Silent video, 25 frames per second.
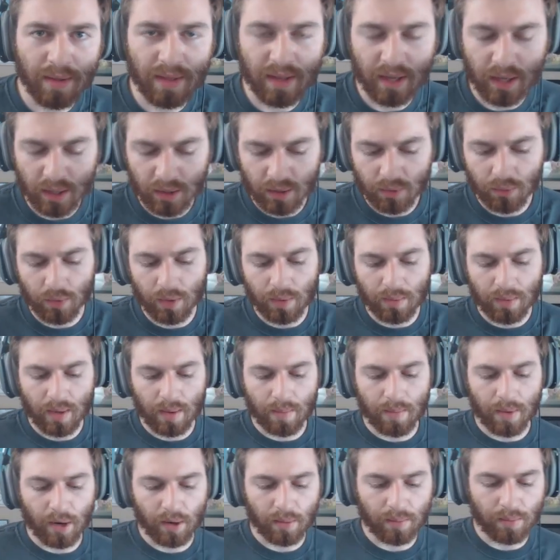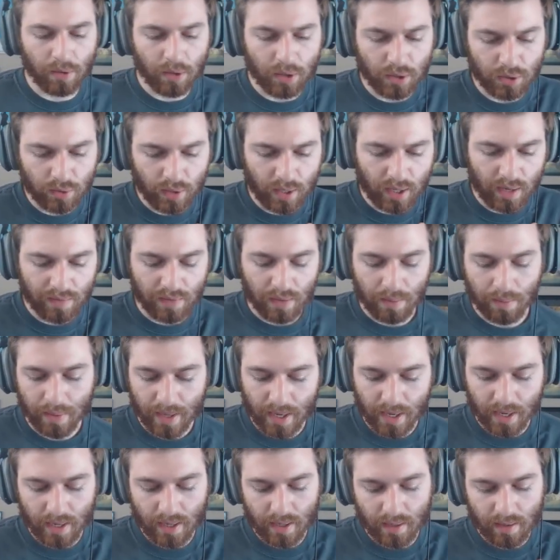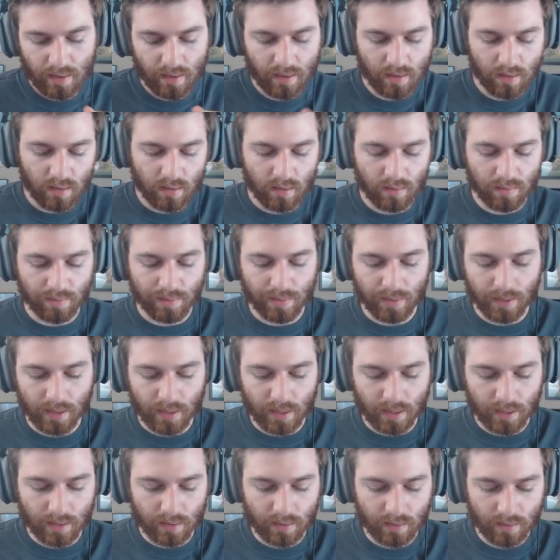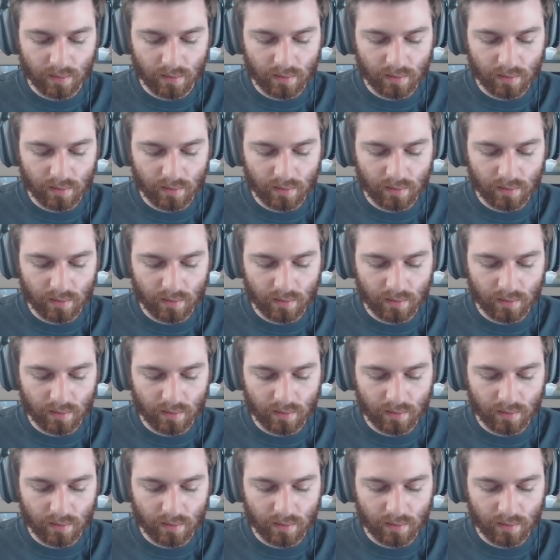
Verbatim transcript: I think it would have been a better push right off the bat, but